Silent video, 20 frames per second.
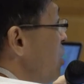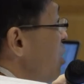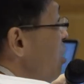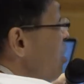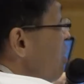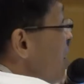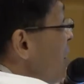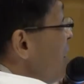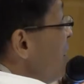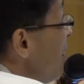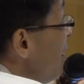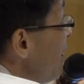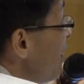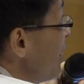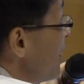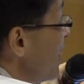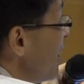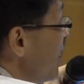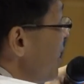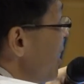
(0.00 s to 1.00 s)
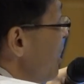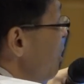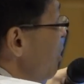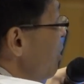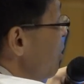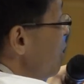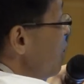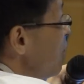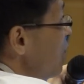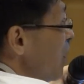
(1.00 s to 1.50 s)
to realize such kind of
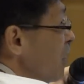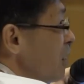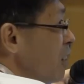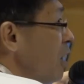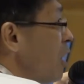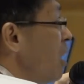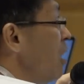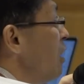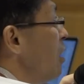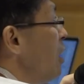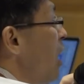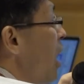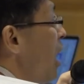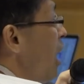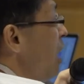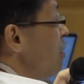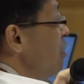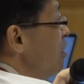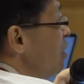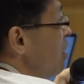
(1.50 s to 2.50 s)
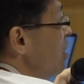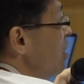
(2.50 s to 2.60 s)
use case, how,